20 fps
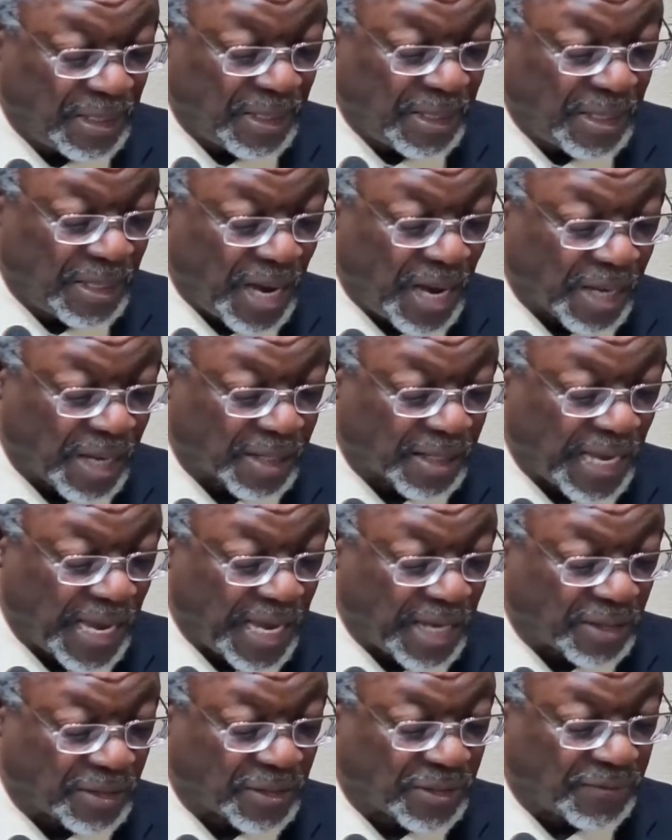out of the
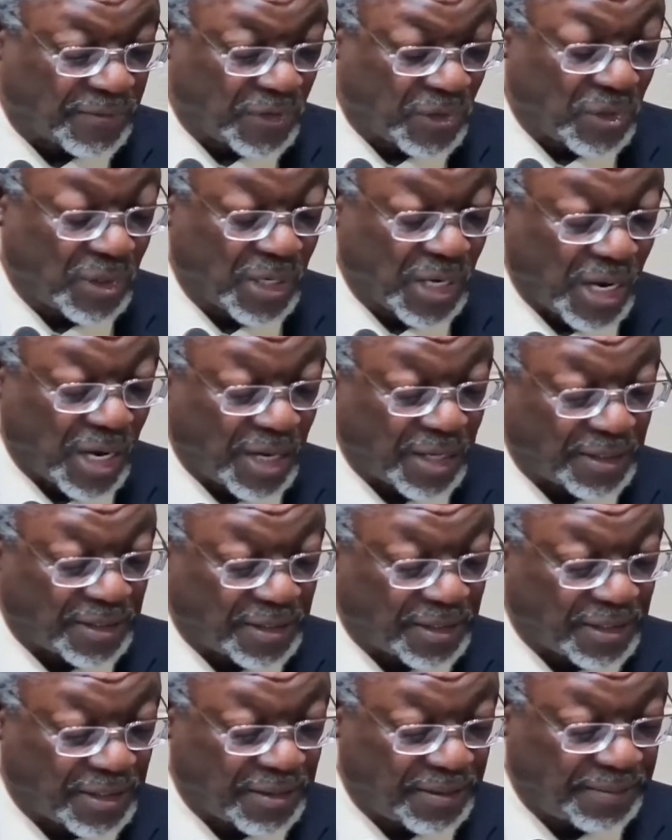house of your gods.
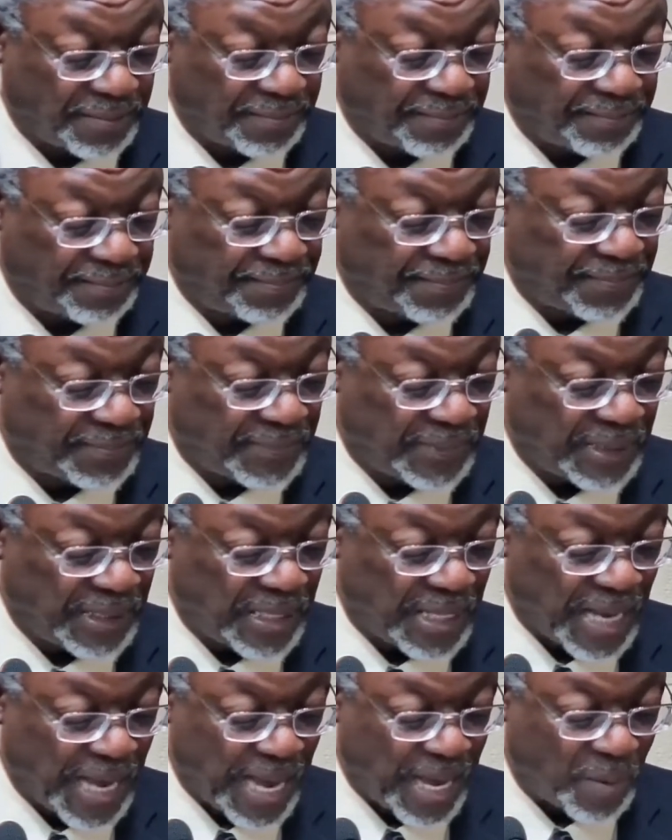
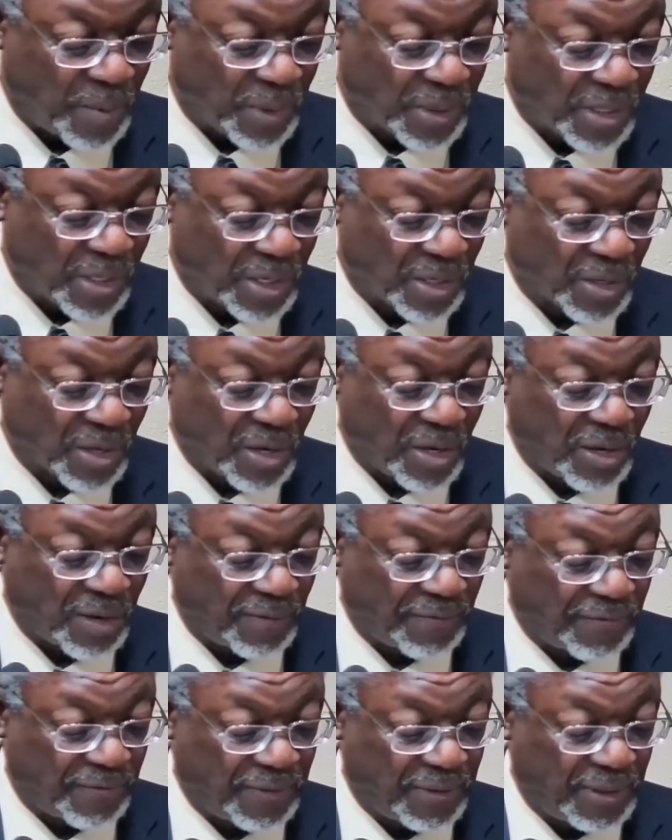I will cut
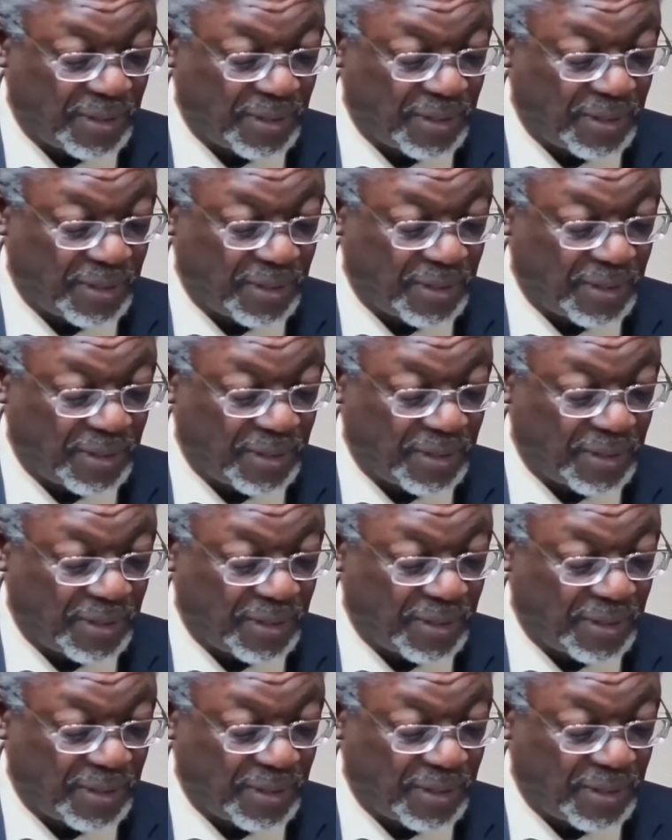off